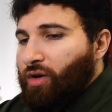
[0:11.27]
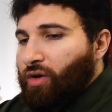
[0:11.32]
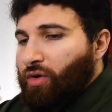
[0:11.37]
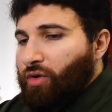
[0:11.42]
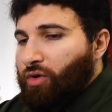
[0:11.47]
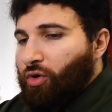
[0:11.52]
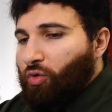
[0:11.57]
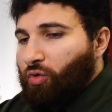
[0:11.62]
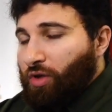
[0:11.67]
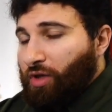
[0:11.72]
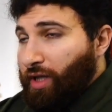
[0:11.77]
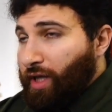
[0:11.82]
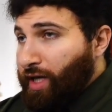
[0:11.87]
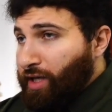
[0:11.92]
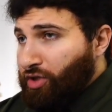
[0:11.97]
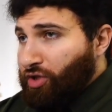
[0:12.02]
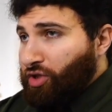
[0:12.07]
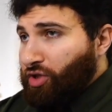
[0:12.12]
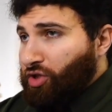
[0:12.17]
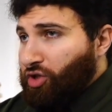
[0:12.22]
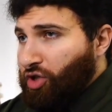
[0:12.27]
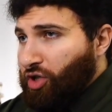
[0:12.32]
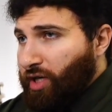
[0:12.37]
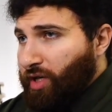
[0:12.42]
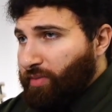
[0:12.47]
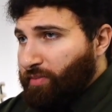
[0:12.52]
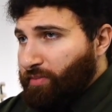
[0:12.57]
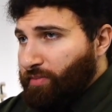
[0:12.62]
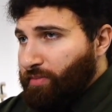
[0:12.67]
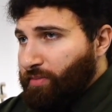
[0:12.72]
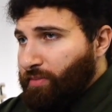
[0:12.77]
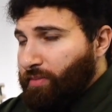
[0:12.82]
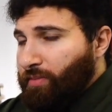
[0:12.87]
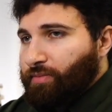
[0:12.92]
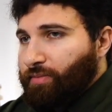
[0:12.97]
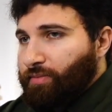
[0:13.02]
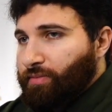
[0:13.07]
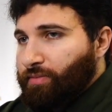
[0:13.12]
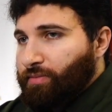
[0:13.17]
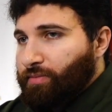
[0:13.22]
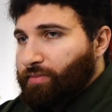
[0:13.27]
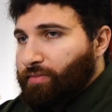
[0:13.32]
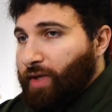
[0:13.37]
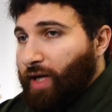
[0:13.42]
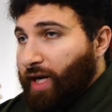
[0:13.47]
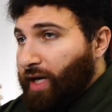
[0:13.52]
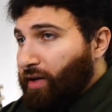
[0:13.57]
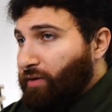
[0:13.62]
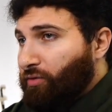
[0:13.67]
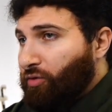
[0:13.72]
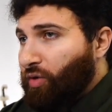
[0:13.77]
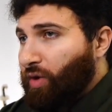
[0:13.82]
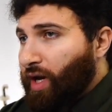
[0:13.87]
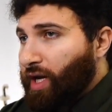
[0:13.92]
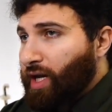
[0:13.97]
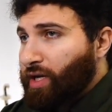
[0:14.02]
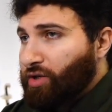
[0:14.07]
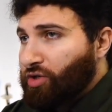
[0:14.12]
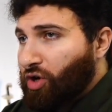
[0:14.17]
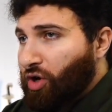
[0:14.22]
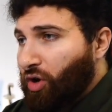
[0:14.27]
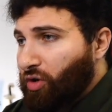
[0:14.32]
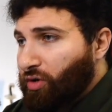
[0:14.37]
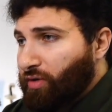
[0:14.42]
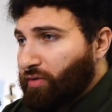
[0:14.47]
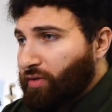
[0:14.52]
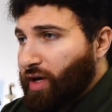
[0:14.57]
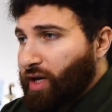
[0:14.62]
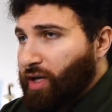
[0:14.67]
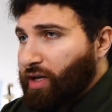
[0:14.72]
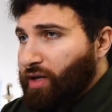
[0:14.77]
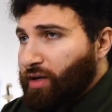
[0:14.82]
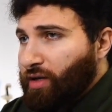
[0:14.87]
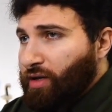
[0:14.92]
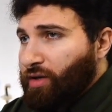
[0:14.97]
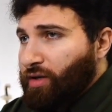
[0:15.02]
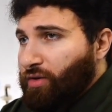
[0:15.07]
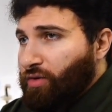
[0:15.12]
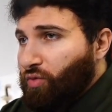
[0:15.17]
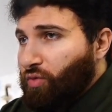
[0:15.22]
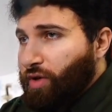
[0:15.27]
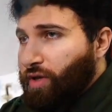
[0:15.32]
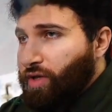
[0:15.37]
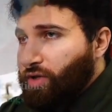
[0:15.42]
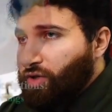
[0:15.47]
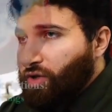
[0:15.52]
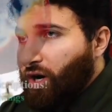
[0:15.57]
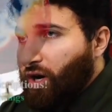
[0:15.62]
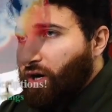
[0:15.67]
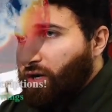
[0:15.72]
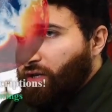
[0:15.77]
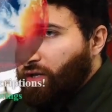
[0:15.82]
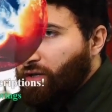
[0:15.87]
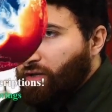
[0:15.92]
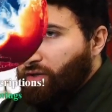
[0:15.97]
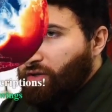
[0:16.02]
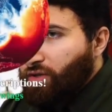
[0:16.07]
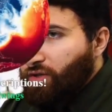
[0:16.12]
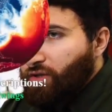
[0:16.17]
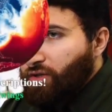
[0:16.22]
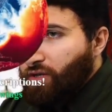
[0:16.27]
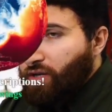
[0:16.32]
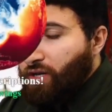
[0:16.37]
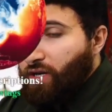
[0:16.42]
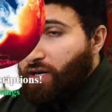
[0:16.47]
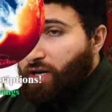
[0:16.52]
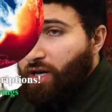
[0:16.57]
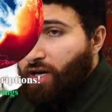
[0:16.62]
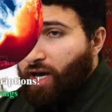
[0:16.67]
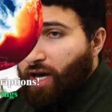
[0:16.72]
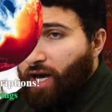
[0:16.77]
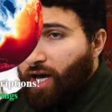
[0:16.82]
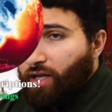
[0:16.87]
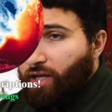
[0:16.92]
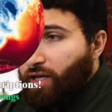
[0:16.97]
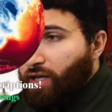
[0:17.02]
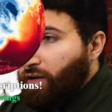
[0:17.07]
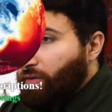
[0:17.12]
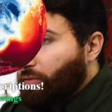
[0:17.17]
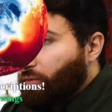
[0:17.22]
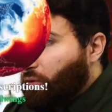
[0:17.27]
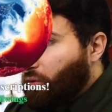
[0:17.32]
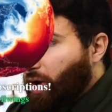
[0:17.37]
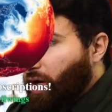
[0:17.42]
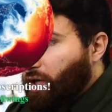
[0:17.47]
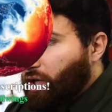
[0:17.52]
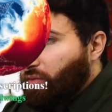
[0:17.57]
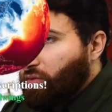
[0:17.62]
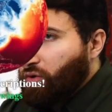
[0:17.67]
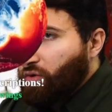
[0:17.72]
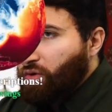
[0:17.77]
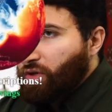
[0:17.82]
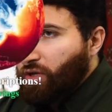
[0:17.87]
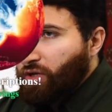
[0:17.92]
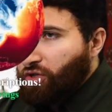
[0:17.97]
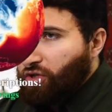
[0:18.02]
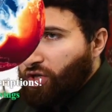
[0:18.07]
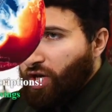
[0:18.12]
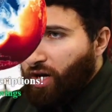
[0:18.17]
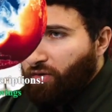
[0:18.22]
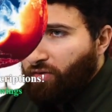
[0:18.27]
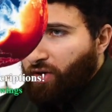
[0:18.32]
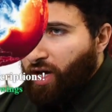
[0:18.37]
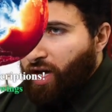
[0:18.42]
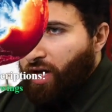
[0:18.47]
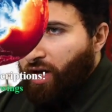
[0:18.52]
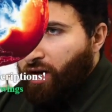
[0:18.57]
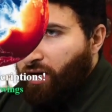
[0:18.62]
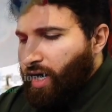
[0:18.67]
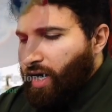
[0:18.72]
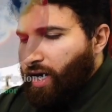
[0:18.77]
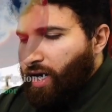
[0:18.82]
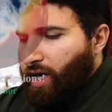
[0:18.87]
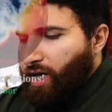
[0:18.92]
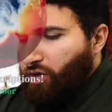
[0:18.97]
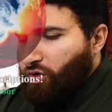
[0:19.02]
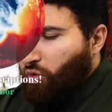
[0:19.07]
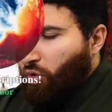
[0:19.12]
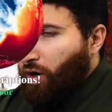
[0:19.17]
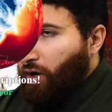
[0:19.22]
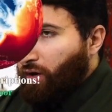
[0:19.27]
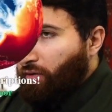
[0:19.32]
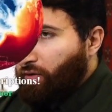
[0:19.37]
the relationship that Infrared has cultivated with its audience and the Infrared community itself is one of